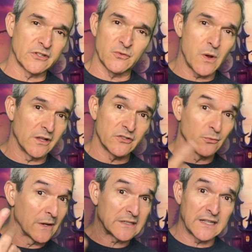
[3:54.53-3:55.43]
as well as the
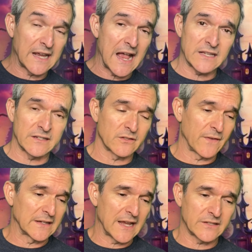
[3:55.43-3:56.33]
rest of the cast does a
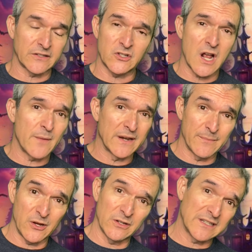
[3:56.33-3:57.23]
fantastic job, and I'm
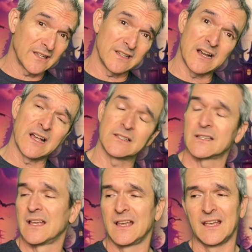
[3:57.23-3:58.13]
here to tell you guys,
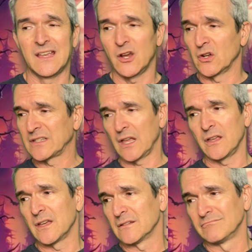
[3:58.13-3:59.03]
here to tell
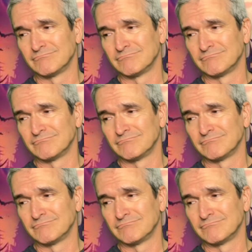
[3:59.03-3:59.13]
you,